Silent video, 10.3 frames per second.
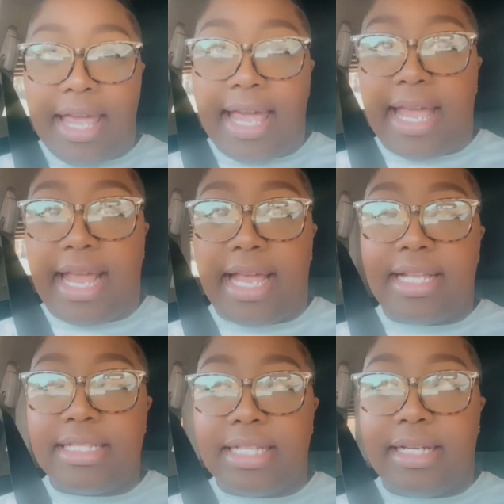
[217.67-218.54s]

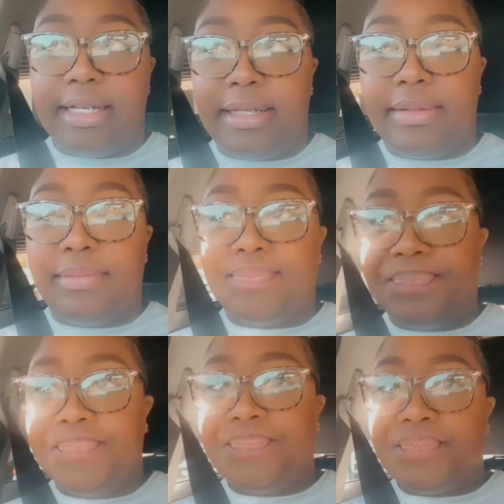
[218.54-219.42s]
And, I'm
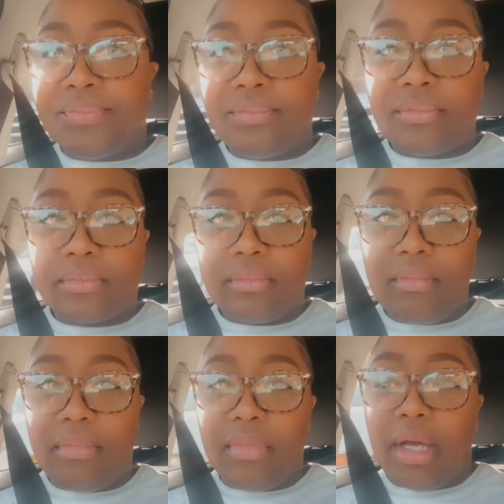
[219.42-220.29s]

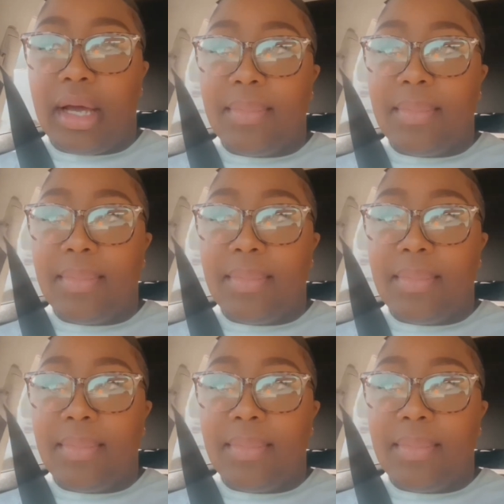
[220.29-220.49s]
on